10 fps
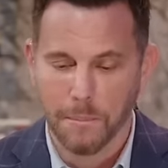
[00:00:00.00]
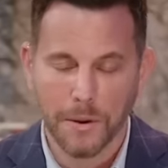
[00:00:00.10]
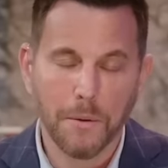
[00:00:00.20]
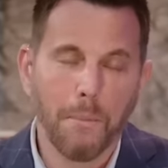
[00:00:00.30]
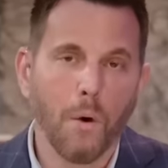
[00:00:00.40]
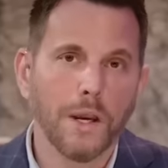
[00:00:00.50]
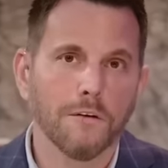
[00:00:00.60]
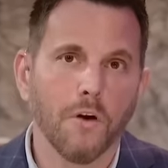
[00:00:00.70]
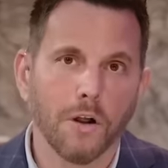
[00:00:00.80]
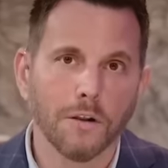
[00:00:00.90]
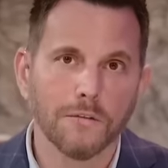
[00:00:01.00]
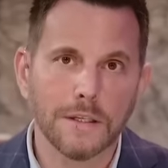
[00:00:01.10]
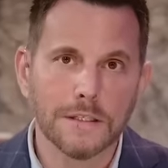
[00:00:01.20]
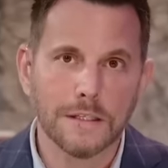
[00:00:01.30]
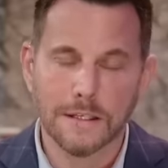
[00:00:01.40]
But the point of all of
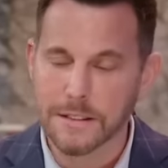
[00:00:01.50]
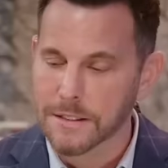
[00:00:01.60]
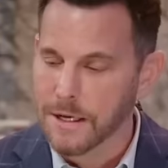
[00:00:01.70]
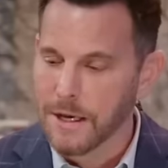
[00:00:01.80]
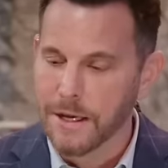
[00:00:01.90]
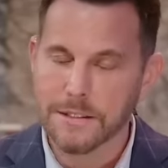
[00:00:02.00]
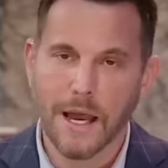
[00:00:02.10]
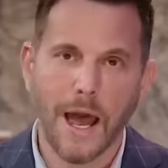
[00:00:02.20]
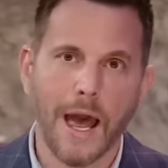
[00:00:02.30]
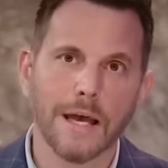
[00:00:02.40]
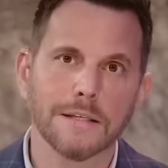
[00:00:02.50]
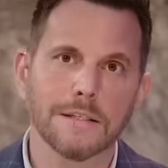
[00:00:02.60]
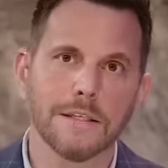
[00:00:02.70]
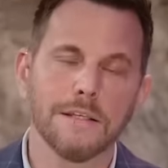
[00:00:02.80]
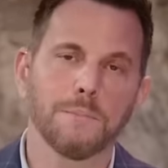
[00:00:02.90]
this is, is
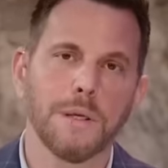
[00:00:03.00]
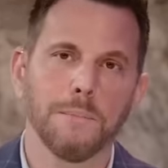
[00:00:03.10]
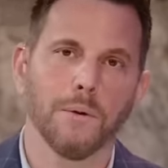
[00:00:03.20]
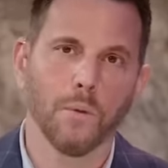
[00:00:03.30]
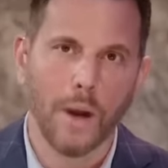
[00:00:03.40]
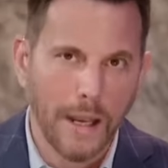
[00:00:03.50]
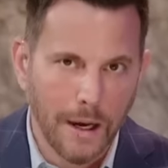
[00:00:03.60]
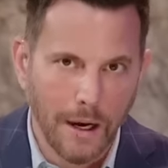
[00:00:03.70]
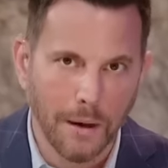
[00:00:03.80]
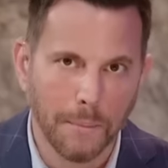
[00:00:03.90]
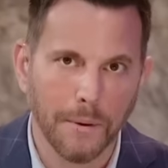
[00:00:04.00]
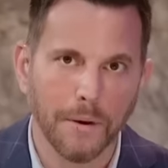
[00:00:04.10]
as these people wake up,